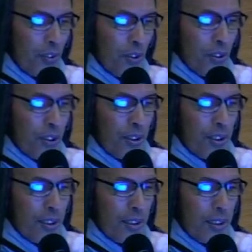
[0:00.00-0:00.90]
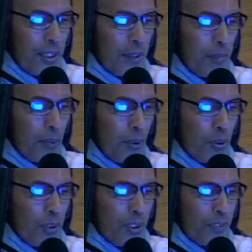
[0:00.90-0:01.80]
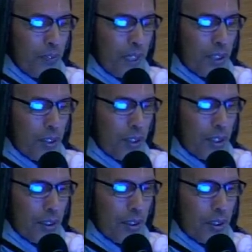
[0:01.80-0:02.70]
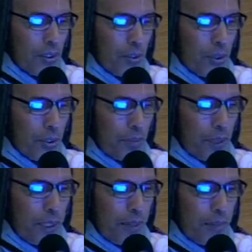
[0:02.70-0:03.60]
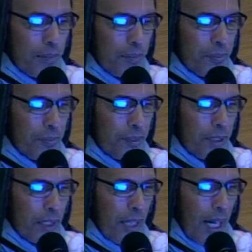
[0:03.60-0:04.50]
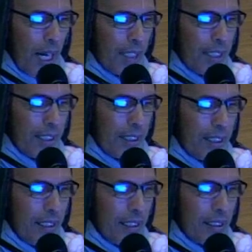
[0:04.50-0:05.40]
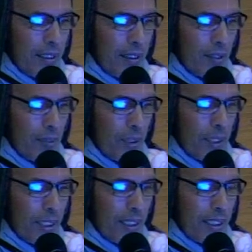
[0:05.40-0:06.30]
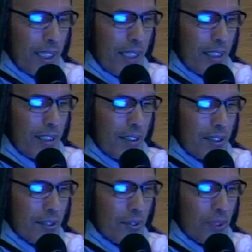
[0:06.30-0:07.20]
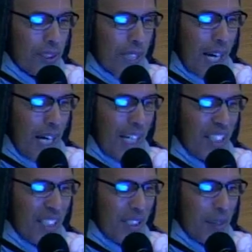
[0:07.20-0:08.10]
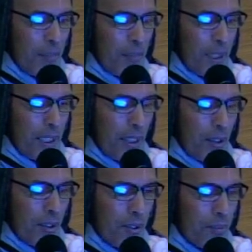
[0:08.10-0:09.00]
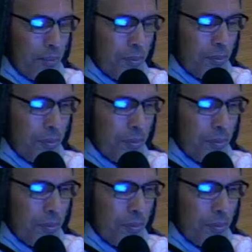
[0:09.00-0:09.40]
for they are most affectionate towards me, and indeed, with their intelligence, reside in me alone.